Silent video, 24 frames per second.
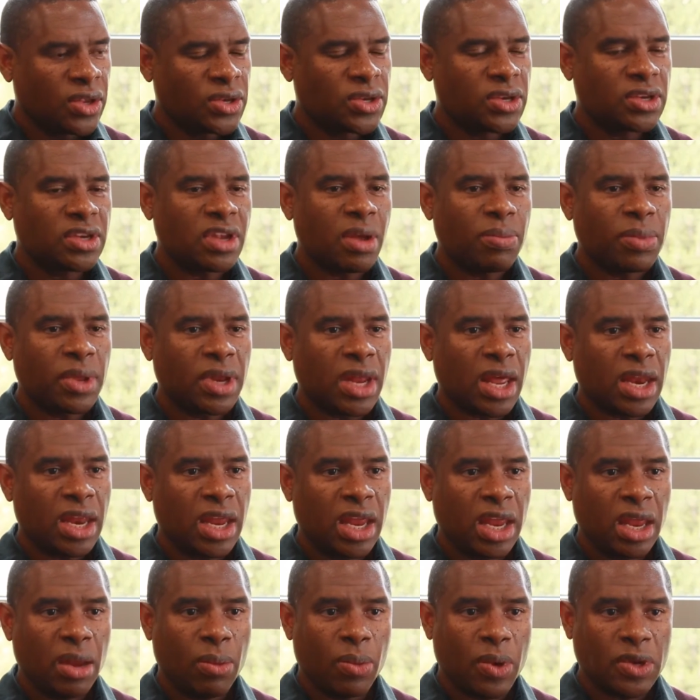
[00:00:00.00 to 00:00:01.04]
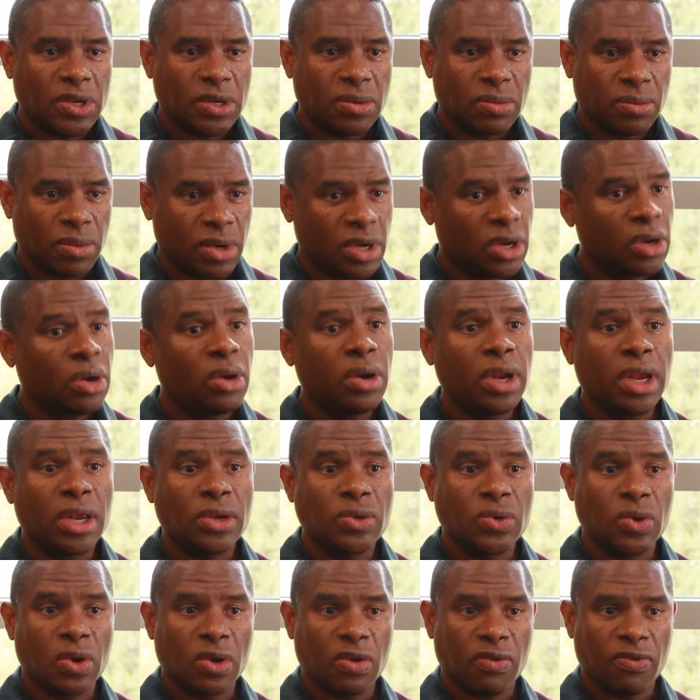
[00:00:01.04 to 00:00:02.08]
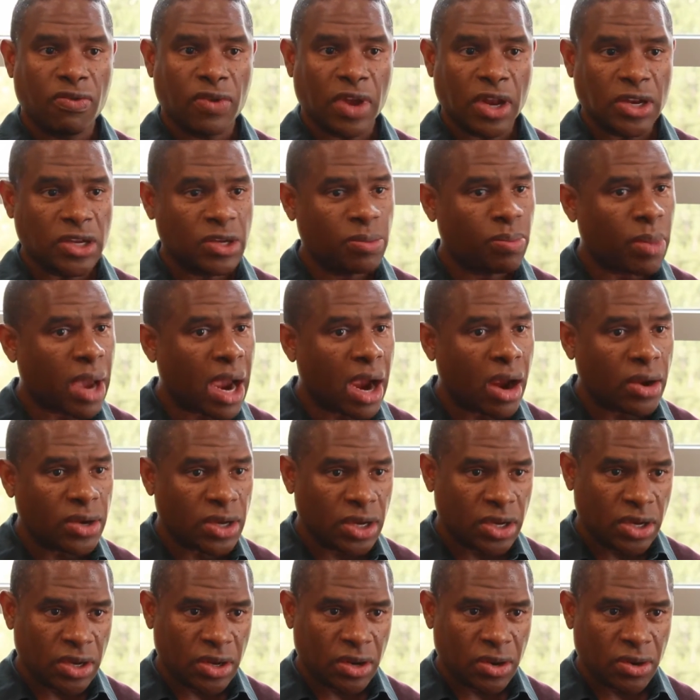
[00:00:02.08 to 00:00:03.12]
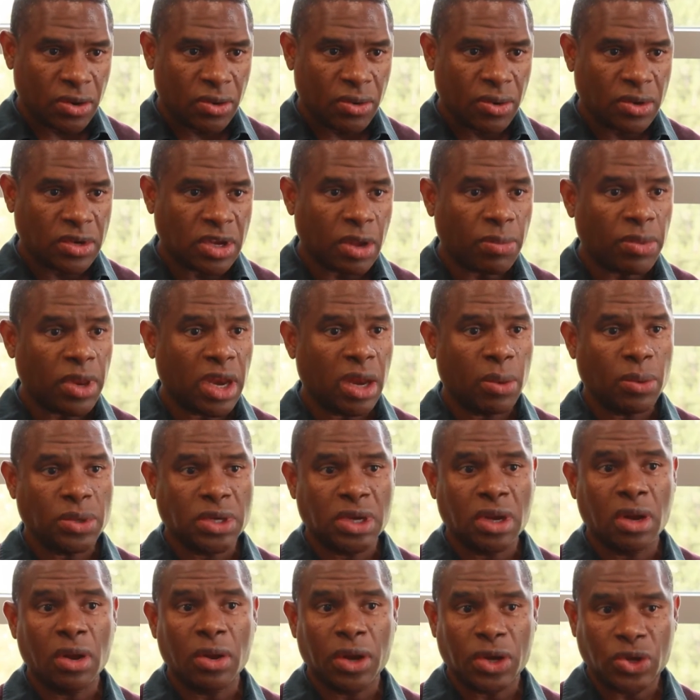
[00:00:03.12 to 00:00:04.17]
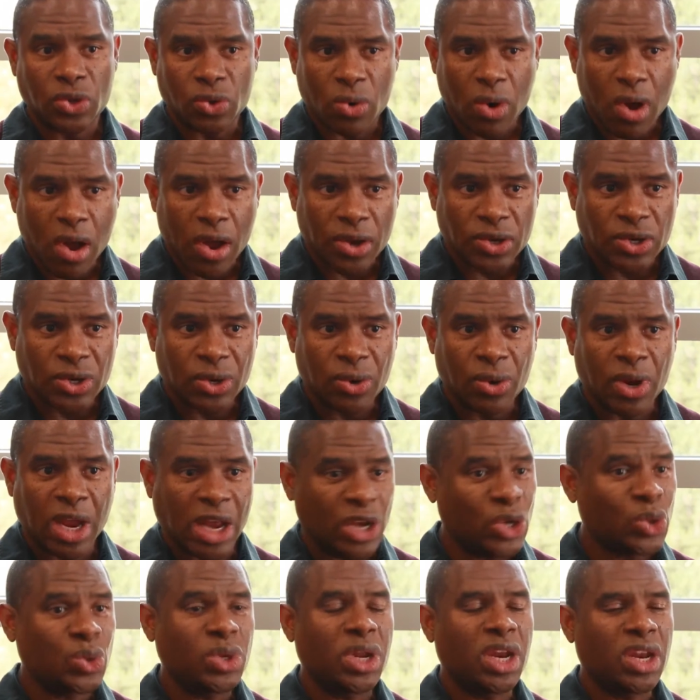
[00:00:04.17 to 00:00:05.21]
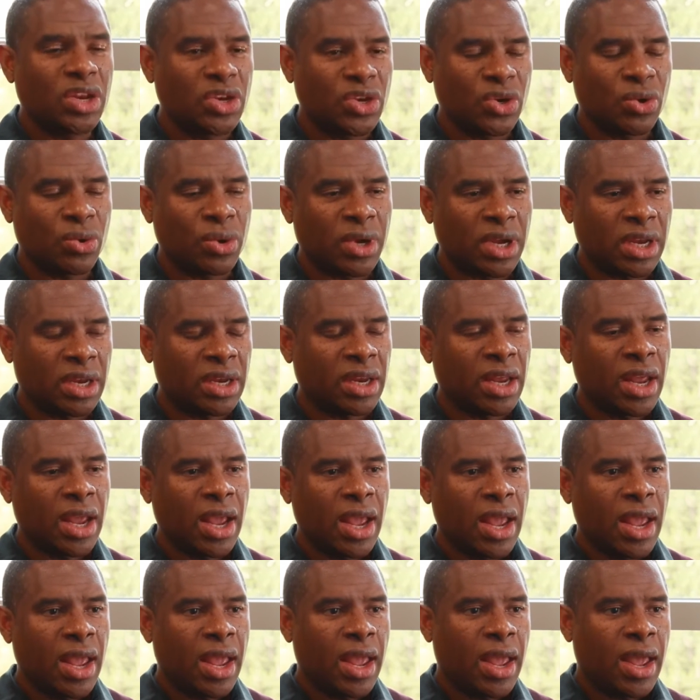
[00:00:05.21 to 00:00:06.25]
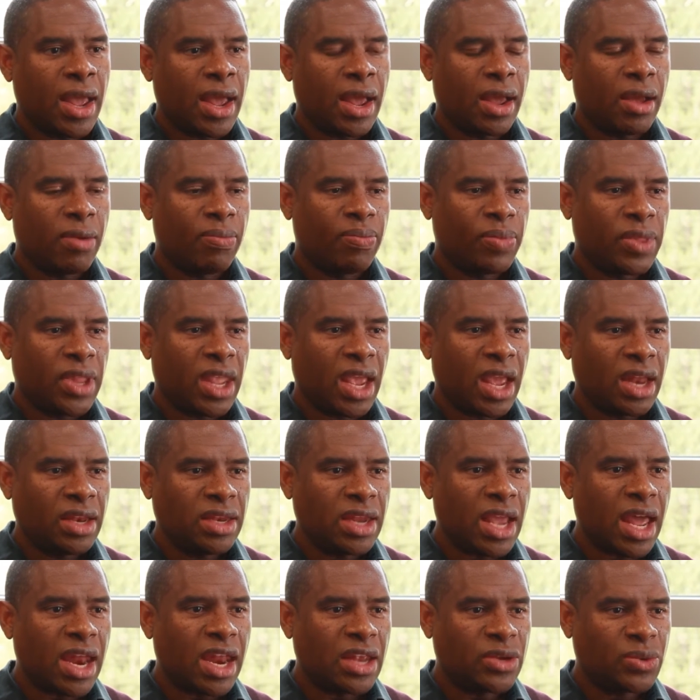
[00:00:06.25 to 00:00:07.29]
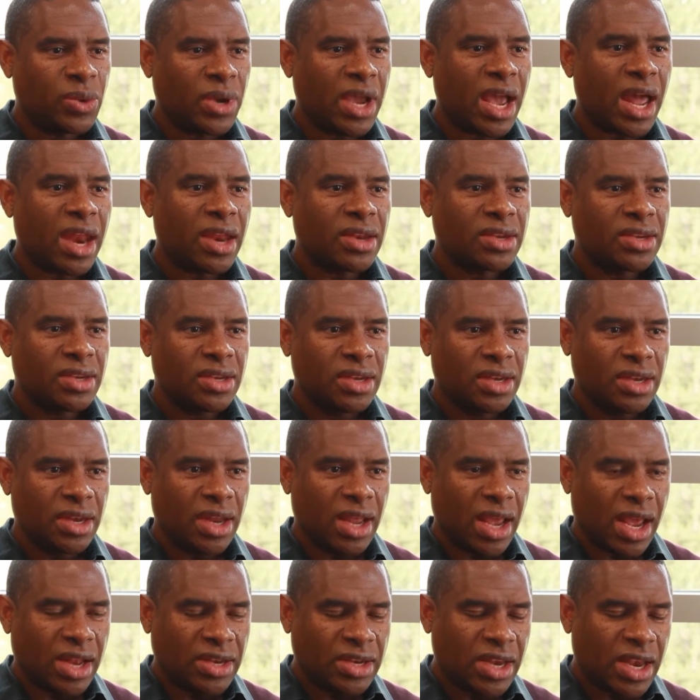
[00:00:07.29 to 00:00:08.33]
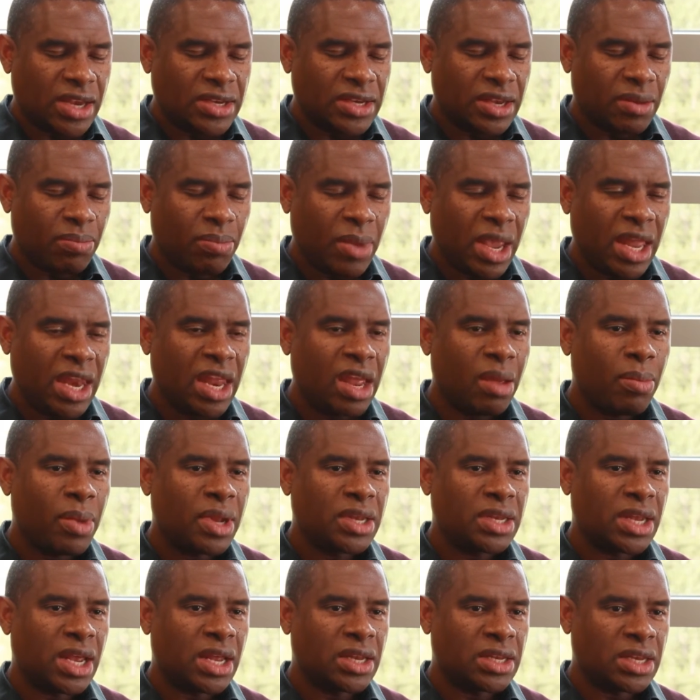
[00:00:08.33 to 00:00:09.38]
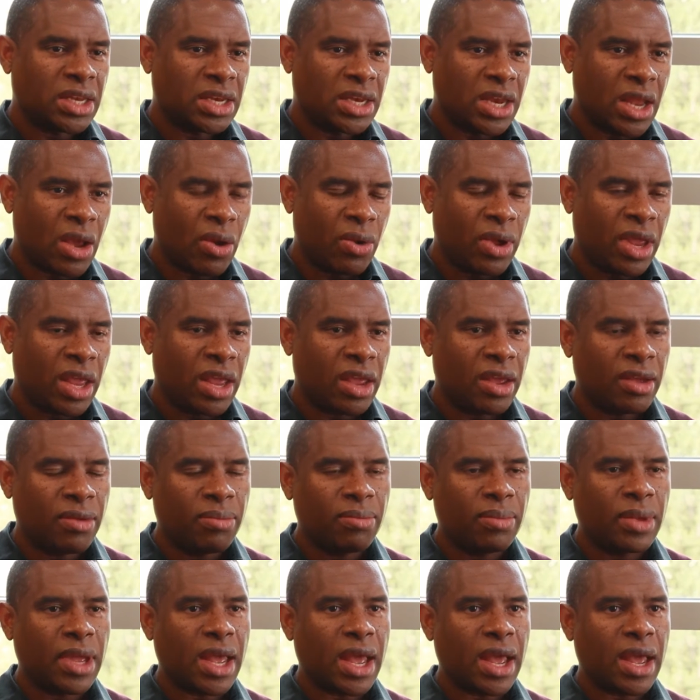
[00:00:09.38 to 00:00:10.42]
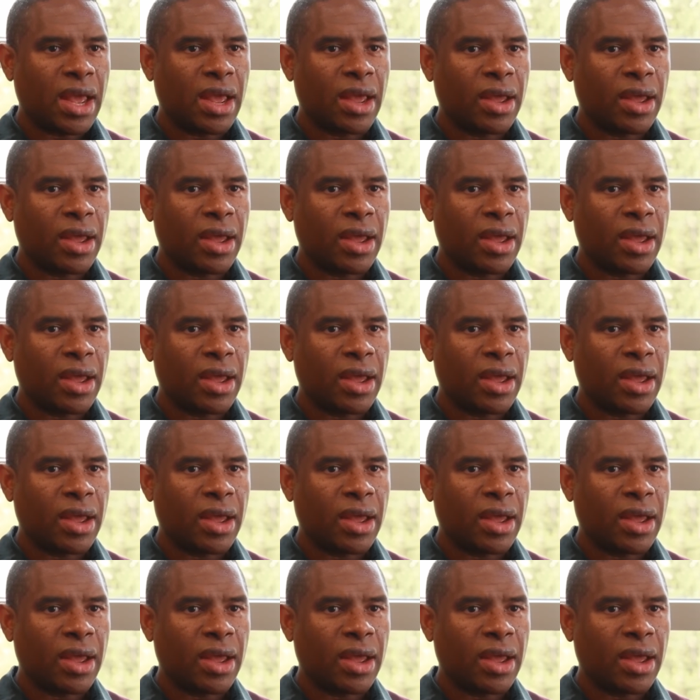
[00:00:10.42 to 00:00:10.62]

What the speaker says: This is something that he was clearly sort of inspired to do, something he was clearly drawn to, interested in doing. And yet, as we got a chance to meet him and to know him